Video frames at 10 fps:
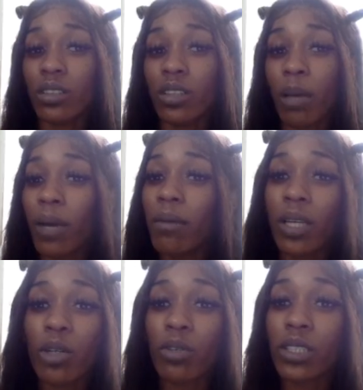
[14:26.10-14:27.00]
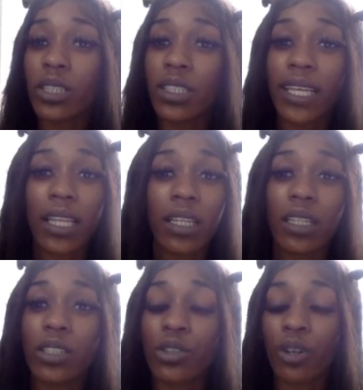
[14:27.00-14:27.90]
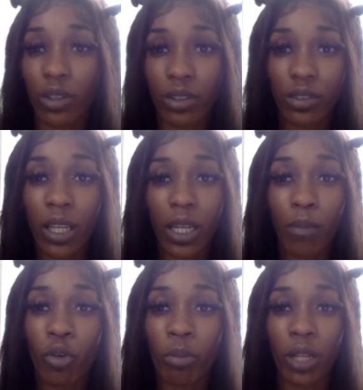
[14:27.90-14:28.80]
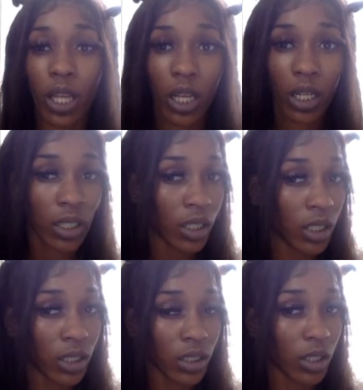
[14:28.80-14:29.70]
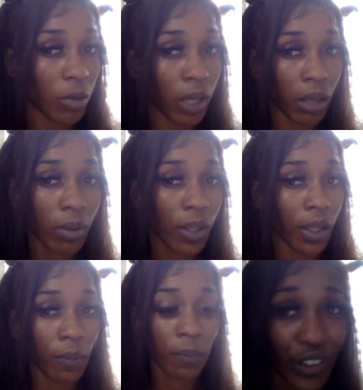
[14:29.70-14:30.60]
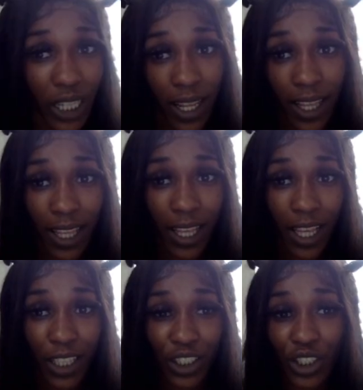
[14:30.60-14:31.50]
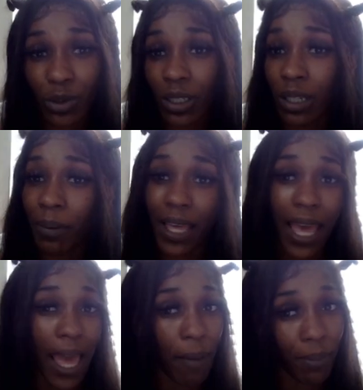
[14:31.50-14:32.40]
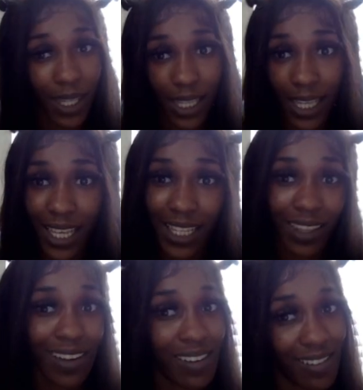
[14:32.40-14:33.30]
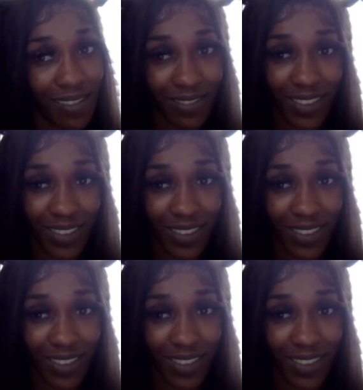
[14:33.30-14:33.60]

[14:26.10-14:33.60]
They might be the ones that's killing these dogs. They need more blood. So maybe she just wanted to be happy and love.